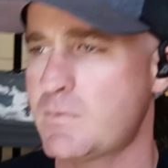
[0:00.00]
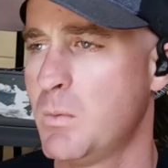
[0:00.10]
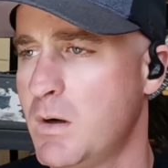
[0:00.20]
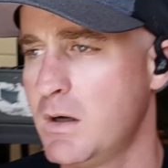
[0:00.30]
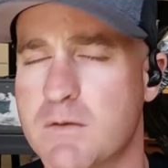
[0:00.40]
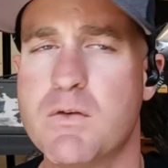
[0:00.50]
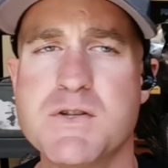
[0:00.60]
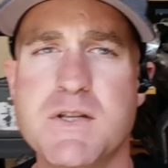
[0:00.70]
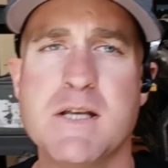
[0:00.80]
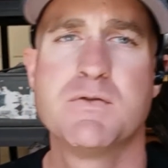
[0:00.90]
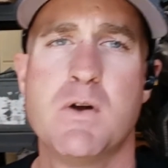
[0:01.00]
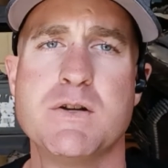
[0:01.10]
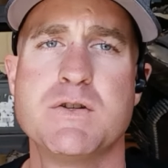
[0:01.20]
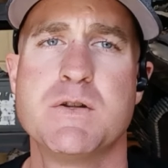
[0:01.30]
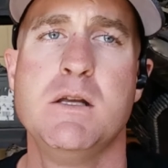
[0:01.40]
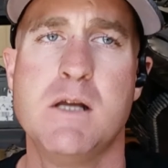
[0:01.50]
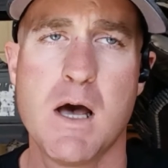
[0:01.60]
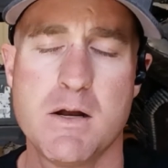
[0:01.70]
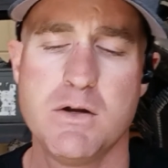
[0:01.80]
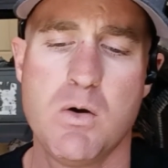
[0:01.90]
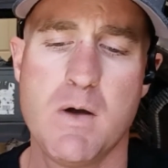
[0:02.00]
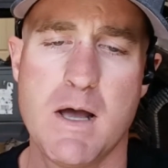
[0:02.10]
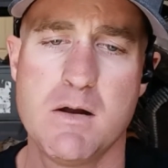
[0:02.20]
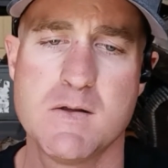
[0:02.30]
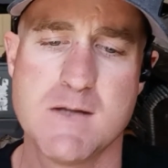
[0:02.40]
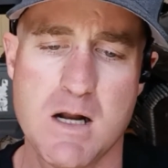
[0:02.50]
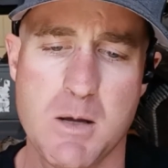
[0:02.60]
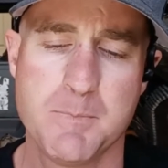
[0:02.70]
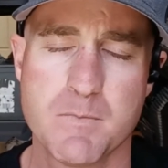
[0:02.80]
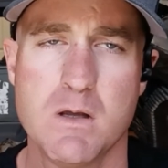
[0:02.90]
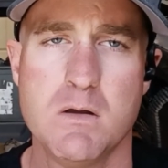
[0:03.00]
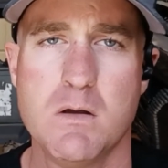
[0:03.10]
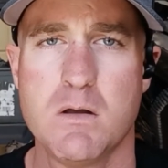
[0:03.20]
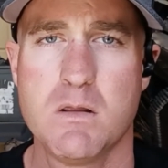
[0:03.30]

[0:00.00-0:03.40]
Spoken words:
Well, first things first, you got to know how to set up the